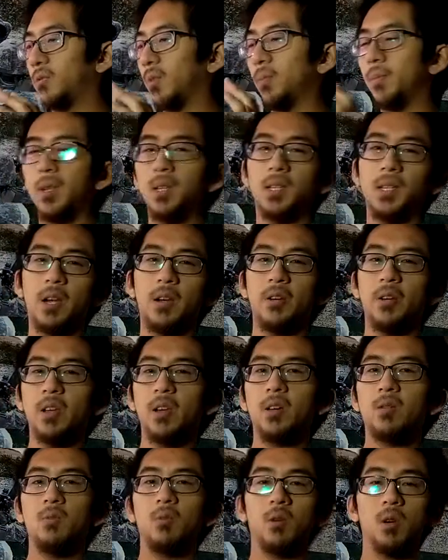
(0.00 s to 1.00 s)
from this
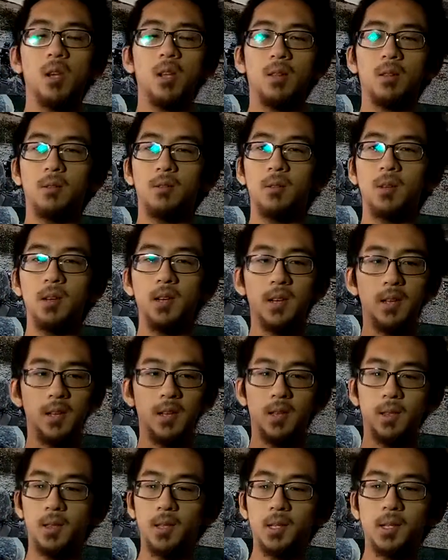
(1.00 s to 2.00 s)
area were issued
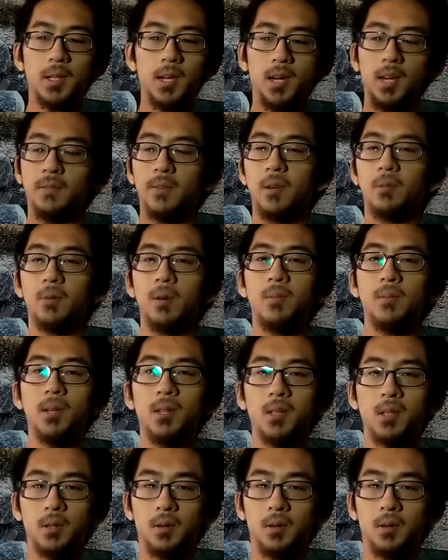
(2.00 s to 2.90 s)
this kind of equipment,